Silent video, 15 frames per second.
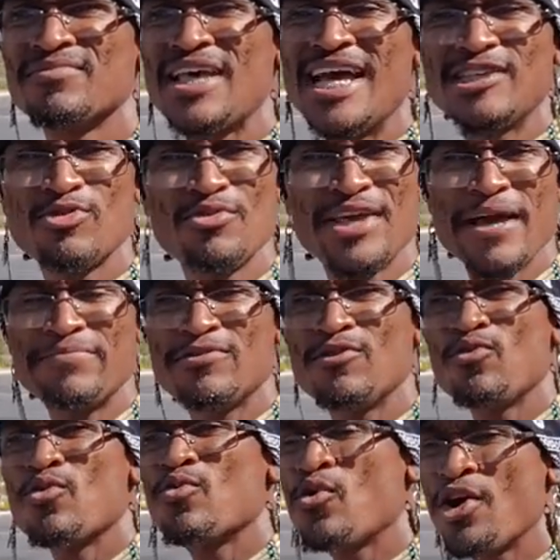That's who kept
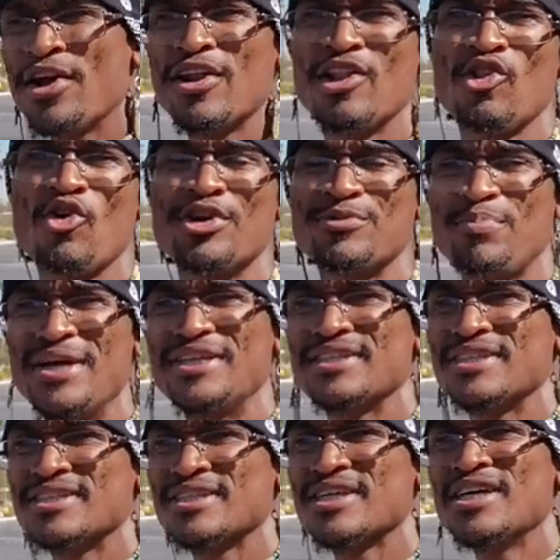the word of the Lord's
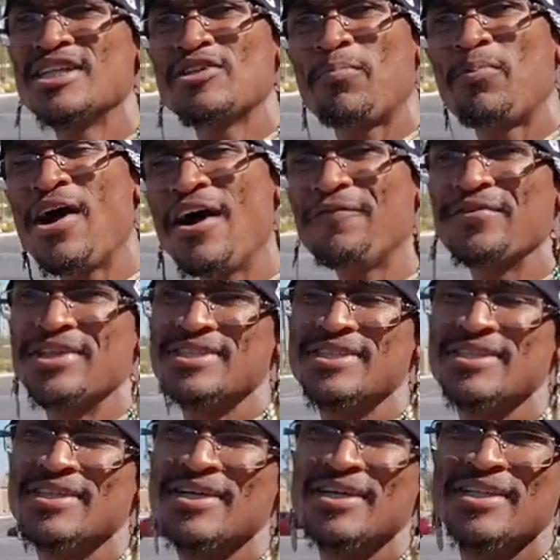patience. The
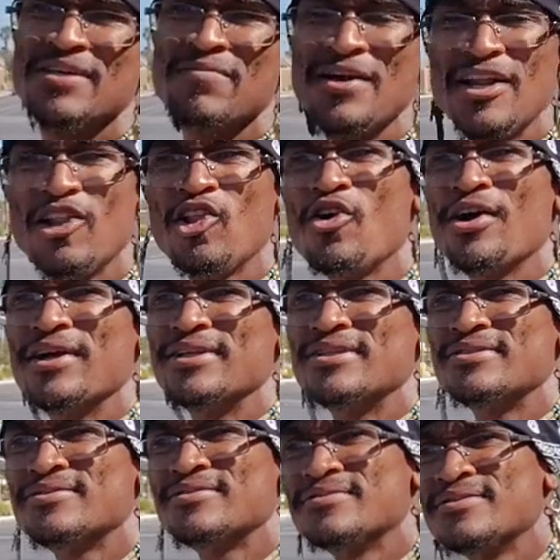prophets, the men of the Lord,
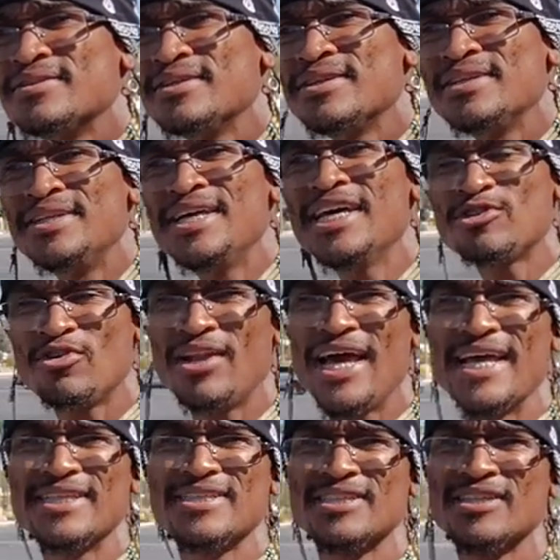the
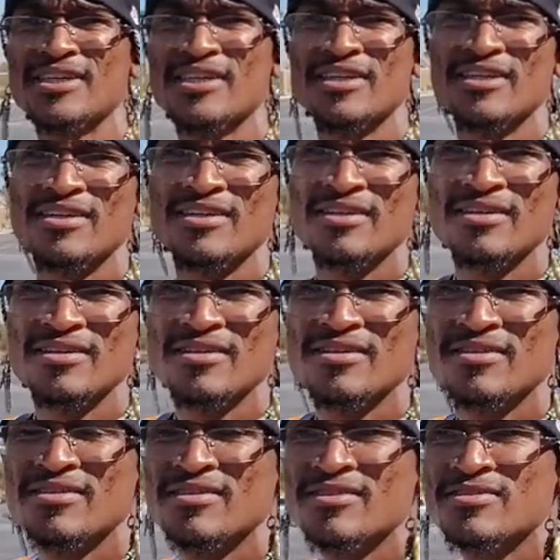Israelites,
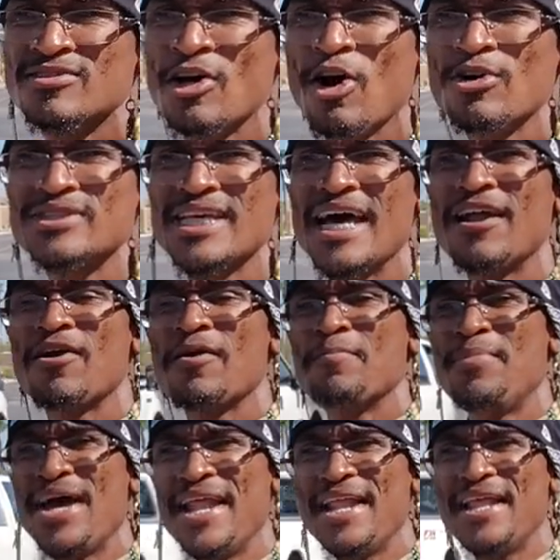those that are
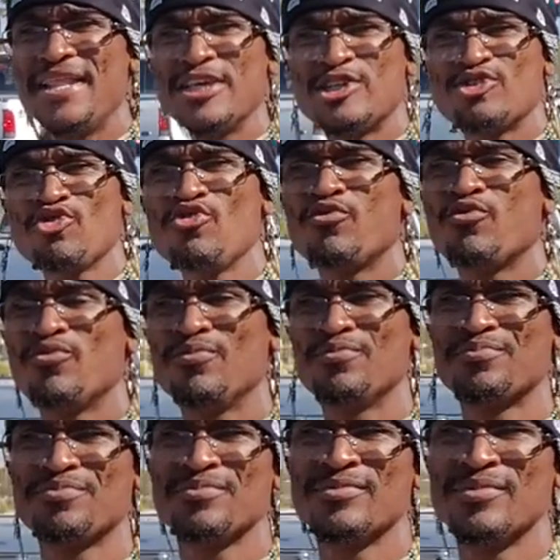embedded in this truth,
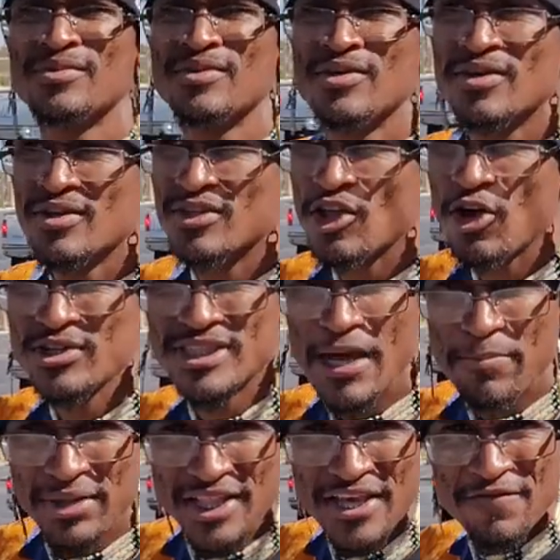those
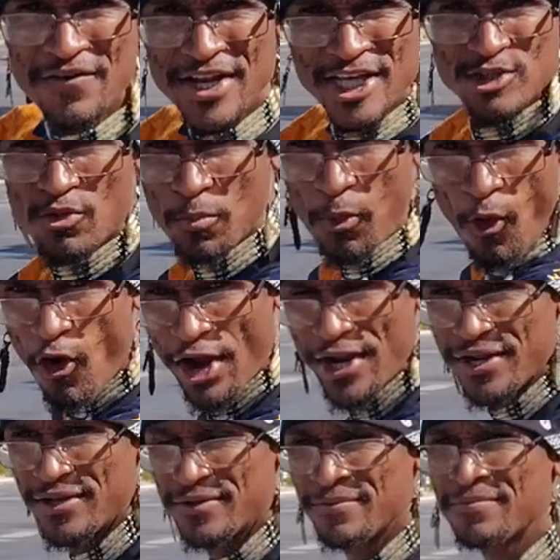that believe in this
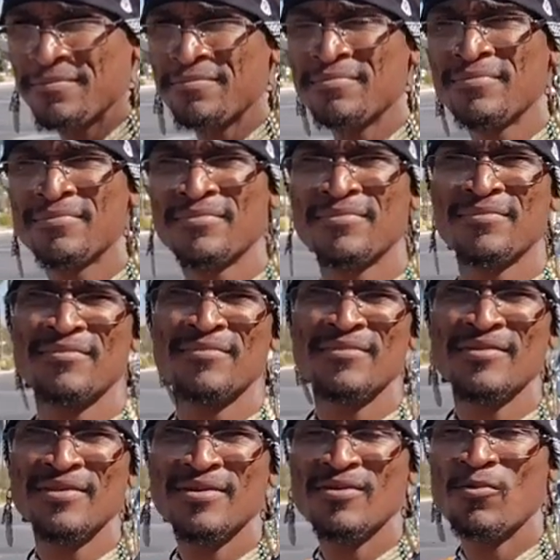report,
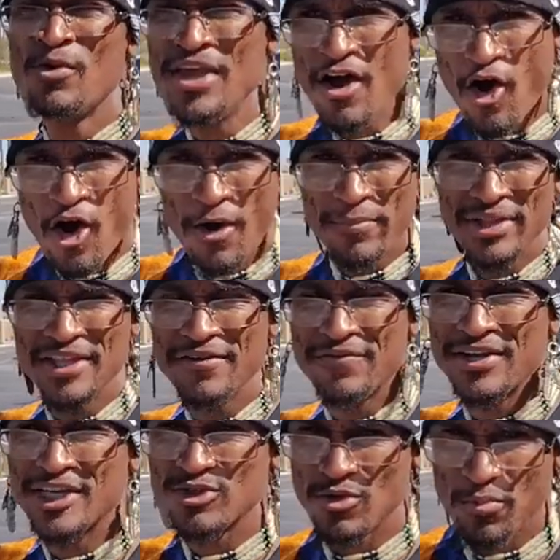we all
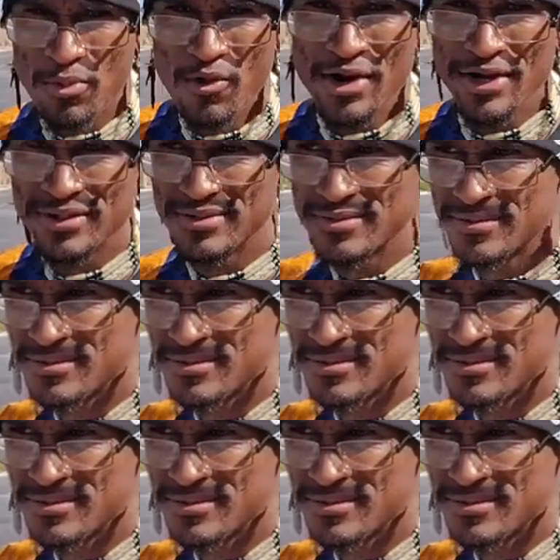believe in this report.